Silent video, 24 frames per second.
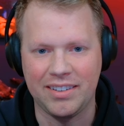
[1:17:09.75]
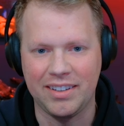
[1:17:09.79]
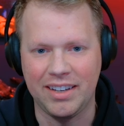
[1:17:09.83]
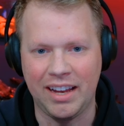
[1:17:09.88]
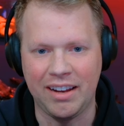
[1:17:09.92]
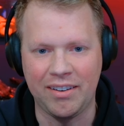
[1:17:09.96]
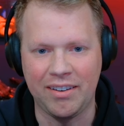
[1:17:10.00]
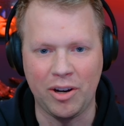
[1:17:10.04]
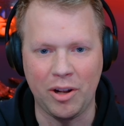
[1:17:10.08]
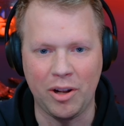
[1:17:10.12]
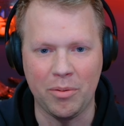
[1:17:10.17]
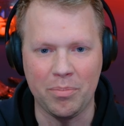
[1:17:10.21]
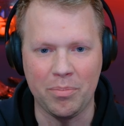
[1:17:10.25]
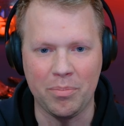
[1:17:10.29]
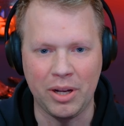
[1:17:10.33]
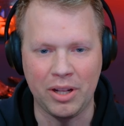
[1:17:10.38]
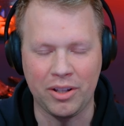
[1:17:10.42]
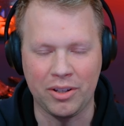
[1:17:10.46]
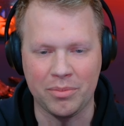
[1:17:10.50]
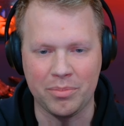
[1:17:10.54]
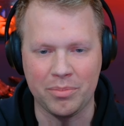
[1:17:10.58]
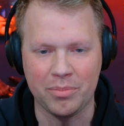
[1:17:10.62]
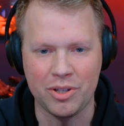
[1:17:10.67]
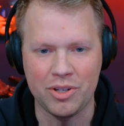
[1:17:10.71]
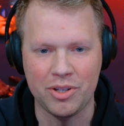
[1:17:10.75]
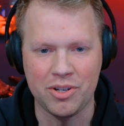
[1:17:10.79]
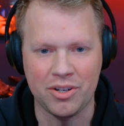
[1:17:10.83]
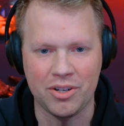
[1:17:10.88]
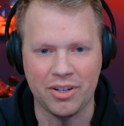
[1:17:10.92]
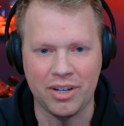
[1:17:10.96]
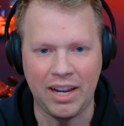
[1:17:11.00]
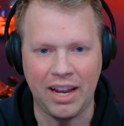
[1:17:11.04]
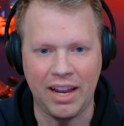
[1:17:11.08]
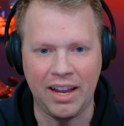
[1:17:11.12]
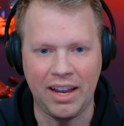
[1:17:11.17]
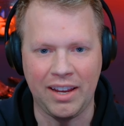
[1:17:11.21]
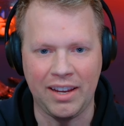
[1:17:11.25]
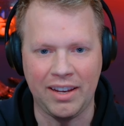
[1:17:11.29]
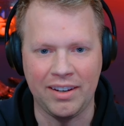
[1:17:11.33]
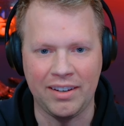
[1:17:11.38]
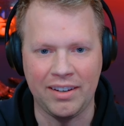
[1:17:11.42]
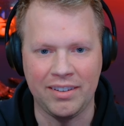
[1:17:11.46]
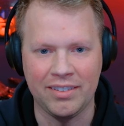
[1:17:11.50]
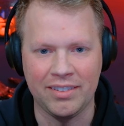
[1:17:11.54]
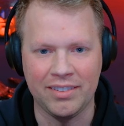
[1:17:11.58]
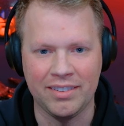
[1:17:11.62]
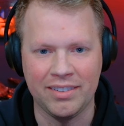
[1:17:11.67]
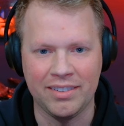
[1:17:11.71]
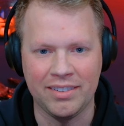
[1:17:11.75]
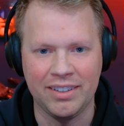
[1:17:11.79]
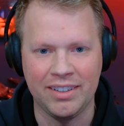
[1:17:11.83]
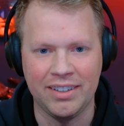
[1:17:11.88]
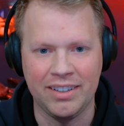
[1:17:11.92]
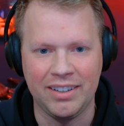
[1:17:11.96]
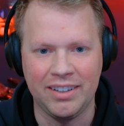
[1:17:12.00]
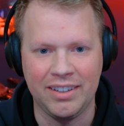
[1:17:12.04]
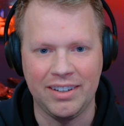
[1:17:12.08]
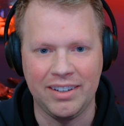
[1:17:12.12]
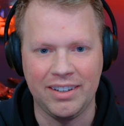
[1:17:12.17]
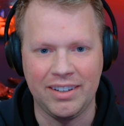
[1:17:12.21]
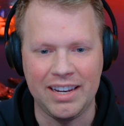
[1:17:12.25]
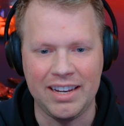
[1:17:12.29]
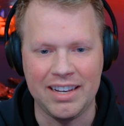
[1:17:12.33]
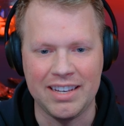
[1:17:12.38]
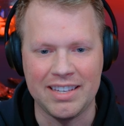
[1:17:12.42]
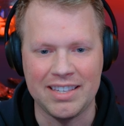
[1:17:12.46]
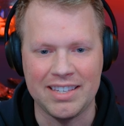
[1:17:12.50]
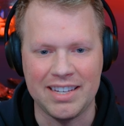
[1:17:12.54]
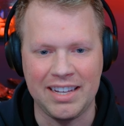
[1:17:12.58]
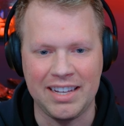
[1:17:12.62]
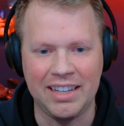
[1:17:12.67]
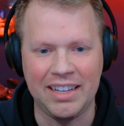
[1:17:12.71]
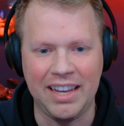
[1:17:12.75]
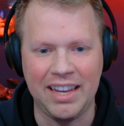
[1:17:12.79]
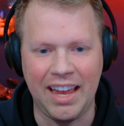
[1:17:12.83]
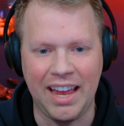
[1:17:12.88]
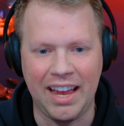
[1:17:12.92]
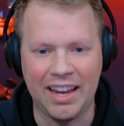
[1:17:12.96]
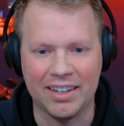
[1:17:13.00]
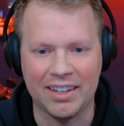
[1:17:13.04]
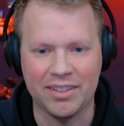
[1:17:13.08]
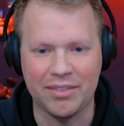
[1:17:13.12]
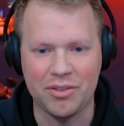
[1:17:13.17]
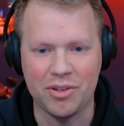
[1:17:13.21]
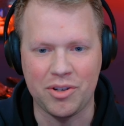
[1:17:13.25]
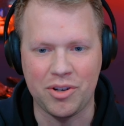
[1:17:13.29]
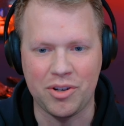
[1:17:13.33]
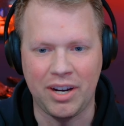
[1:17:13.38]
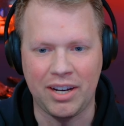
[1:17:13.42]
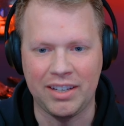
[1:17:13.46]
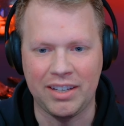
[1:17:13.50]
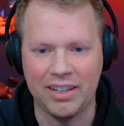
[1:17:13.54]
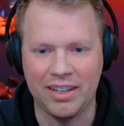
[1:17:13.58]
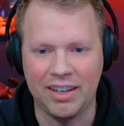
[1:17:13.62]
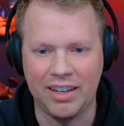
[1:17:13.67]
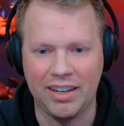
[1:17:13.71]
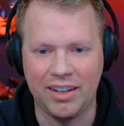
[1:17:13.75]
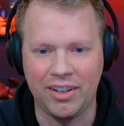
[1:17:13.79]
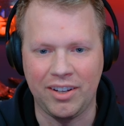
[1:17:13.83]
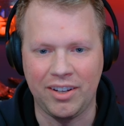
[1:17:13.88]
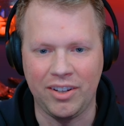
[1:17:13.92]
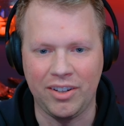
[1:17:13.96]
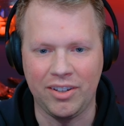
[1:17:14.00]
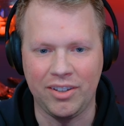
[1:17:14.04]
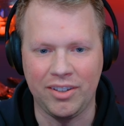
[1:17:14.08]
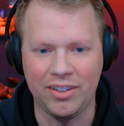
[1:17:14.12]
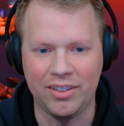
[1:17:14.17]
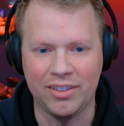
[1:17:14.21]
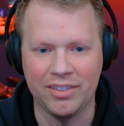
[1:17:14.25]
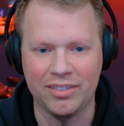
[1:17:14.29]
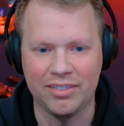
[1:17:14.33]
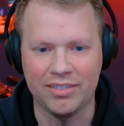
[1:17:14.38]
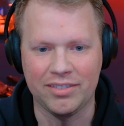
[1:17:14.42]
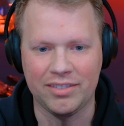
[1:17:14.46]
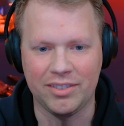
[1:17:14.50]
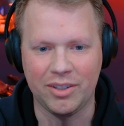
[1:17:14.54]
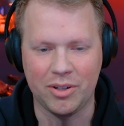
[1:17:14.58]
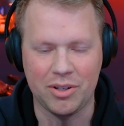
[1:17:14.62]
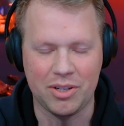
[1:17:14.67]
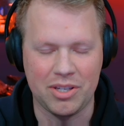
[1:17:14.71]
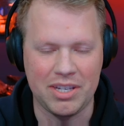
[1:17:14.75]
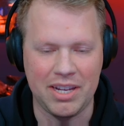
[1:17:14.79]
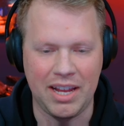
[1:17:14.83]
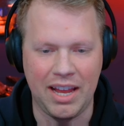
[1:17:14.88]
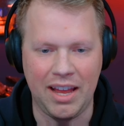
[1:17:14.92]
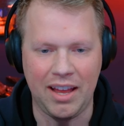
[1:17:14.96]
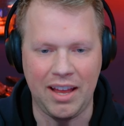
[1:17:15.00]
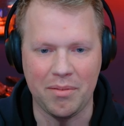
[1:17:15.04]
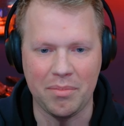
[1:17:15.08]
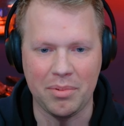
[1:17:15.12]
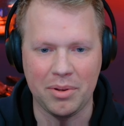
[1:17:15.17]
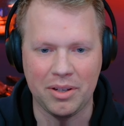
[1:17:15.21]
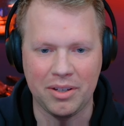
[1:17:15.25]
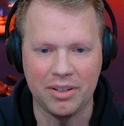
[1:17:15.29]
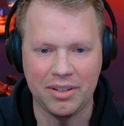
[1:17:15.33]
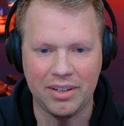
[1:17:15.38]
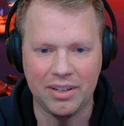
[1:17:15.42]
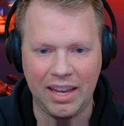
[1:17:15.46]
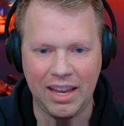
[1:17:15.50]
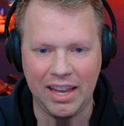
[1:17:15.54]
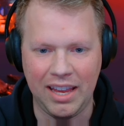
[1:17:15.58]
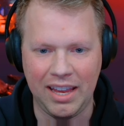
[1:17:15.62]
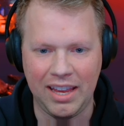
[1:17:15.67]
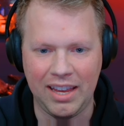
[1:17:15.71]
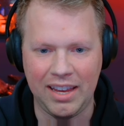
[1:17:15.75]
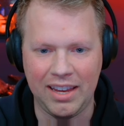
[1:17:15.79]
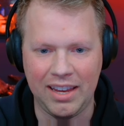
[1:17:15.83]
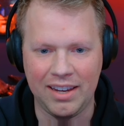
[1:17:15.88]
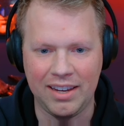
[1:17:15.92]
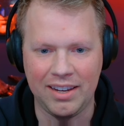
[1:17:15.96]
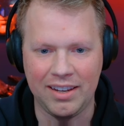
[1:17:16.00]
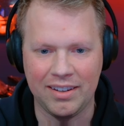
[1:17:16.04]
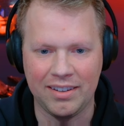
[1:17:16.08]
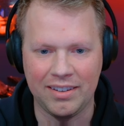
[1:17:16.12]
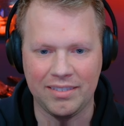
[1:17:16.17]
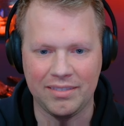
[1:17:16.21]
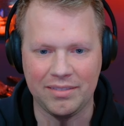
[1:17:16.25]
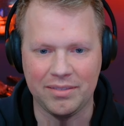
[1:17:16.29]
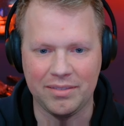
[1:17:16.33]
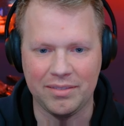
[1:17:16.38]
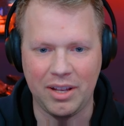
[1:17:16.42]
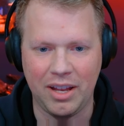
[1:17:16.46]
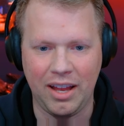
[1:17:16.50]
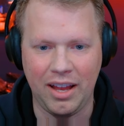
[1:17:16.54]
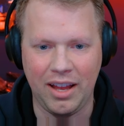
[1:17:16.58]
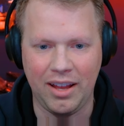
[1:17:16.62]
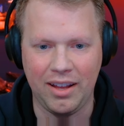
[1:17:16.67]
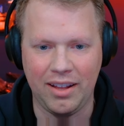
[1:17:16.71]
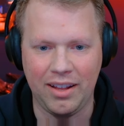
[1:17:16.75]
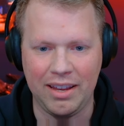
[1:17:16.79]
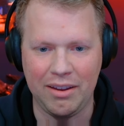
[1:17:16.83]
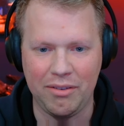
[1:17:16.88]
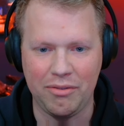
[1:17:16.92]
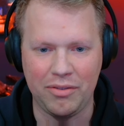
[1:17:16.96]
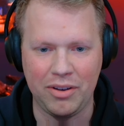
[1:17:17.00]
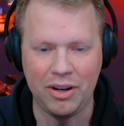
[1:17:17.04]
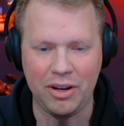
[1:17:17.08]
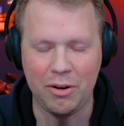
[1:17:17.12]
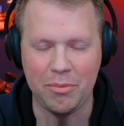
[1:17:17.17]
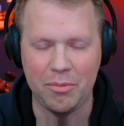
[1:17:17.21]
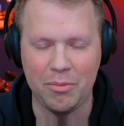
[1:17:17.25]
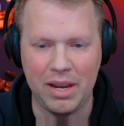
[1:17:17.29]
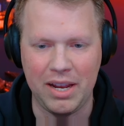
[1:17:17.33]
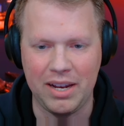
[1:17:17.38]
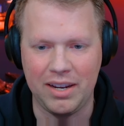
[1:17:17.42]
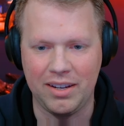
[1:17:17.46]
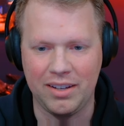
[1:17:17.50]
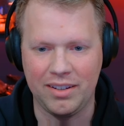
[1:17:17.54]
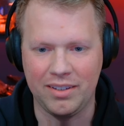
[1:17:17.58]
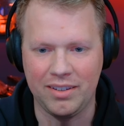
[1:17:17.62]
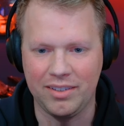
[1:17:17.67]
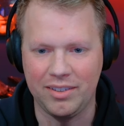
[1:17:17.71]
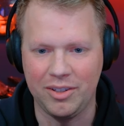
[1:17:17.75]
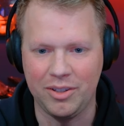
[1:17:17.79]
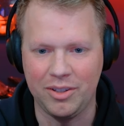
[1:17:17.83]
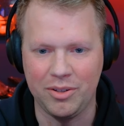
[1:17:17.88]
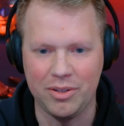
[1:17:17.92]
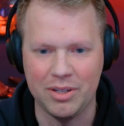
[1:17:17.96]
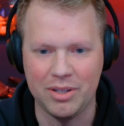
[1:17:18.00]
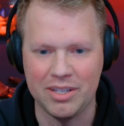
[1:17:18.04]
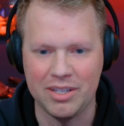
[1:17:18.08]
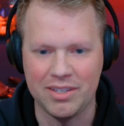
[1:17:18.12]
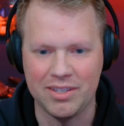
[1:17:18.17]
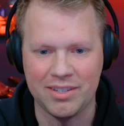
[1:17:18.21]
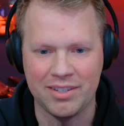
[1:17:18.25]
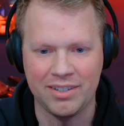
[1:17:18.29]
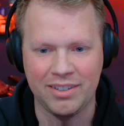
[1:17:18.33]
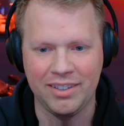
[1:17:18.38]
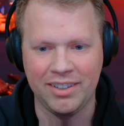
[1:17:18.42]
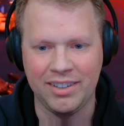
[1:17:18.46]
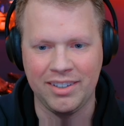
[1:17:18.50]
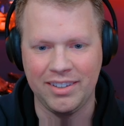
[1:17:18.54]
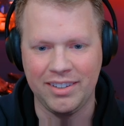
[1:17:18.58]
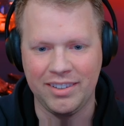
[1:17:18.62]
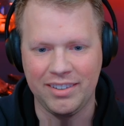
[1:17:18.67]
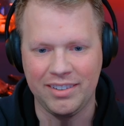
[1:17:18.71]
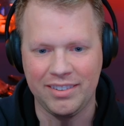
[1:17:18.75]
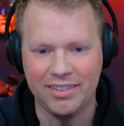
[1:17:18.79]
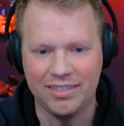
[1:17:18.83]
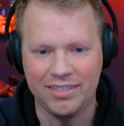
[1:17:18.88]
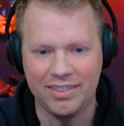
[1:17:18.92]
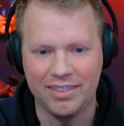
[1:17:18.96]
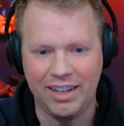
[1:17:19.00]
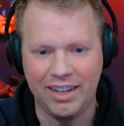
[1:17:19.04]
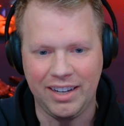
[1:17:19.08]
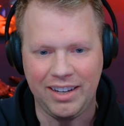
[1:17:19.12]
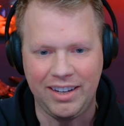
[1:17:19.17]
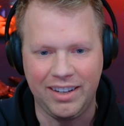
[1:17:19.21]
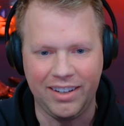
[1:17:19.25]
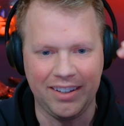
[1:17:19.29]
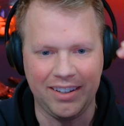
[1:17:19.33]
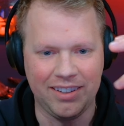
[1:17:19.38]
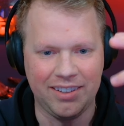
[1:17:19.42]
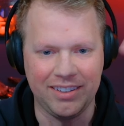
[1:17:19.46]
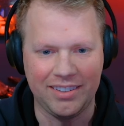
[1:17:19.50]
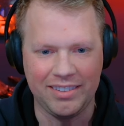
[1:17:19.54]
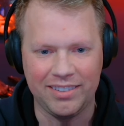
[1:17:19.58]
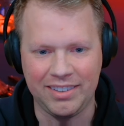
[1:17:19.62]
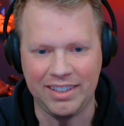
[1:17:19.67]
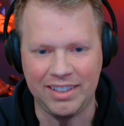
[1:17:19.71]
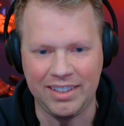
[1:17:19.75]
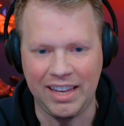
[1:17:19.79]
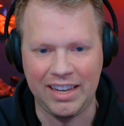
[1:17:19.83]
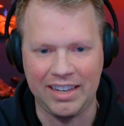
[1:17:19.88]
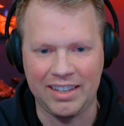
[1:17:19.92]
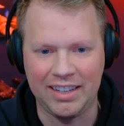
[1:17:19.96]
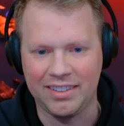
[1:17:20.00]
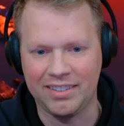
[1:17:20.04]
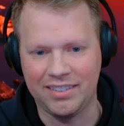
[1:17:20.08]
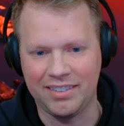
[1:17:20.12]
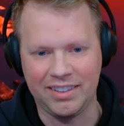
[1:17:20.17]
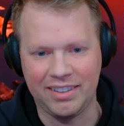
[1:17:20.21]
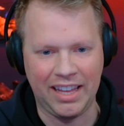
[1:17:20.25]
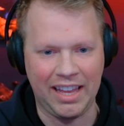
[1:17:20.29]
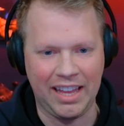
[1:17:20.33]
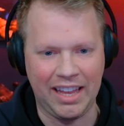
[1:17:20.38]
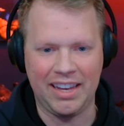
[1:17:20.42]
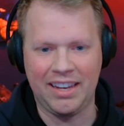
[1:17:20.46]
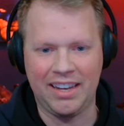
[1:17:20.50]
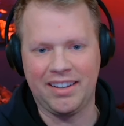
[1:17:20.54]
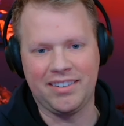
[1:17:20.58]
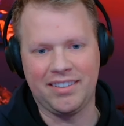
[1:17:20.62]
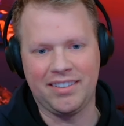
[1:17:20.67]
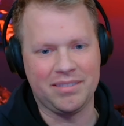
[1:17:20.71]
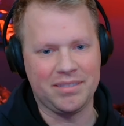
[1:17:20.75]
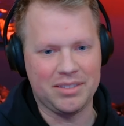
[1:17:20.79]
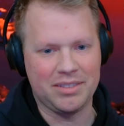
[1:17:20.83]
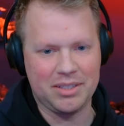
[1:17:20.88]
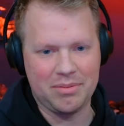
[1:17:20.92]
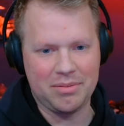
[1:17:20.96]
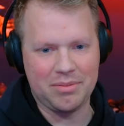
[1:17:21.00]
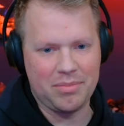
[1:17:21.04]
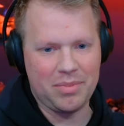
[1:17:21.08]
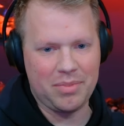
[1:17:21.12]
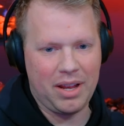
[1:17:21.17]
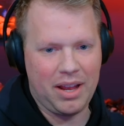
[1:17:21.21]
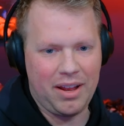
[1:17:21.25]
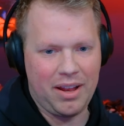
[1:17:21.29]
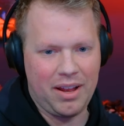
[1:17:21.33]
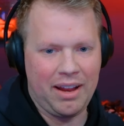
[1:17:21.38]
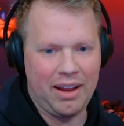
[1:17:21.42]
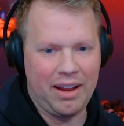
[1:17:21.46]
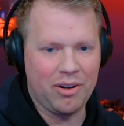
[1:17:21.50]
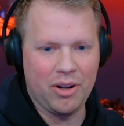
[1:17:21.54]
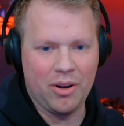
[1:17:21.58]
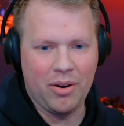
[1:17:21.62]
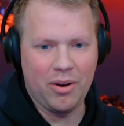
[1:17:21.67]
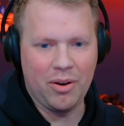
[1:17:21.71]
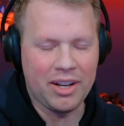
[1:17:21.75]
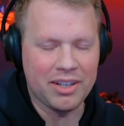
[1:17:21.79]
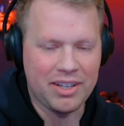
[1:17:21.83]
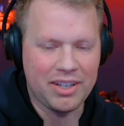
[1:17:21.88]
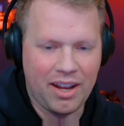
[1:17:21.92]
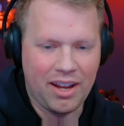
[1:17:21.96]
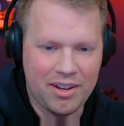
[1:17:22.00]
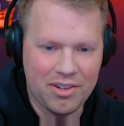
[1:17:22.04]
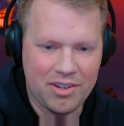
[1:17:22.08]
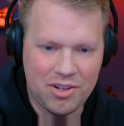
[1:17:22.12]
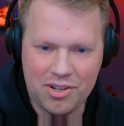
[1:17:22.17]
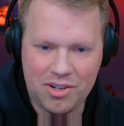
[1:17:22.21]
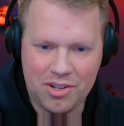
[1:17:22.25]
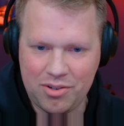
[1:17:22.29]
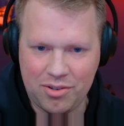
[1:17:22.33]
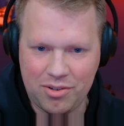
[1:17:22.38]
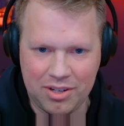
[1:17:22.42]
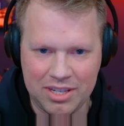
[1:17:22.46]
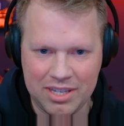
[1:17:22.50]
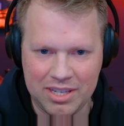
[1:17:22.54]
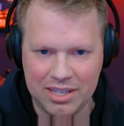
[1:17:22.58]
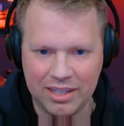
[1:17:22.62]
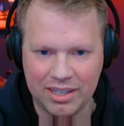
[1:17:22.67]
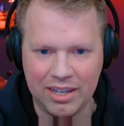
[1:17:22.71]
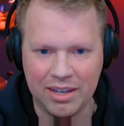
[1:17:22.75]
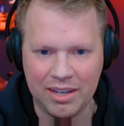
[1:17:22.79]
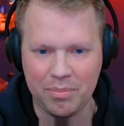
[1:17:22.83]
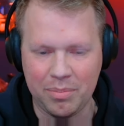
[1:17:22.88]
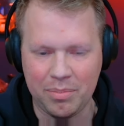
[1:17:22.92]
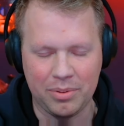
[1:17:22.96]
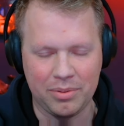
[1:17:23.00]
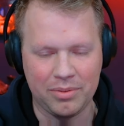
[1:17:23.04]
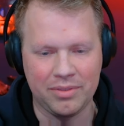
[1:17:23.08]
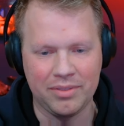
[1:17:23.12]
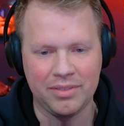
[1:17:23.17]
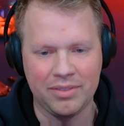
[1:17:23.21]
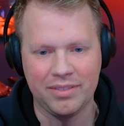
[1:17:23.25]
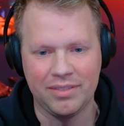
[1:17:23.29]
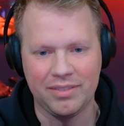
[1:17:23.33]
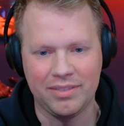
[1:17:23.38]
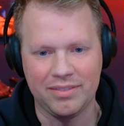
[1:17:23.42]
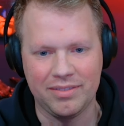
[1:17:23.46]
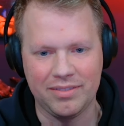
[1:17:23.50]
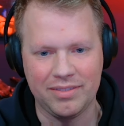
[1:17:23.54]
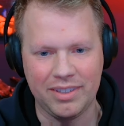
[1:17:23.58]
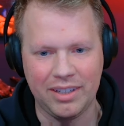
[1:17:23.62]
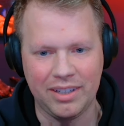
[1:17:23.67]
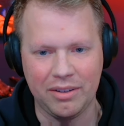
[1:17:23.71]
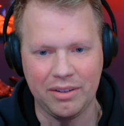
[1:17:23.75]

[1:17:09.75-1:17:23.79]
I don't know, butler butcher guy mm-hmm. is in the act of trying to kill or stab a uh, a fair maiden who is uh, laying laying I don't know unconscious or asleep in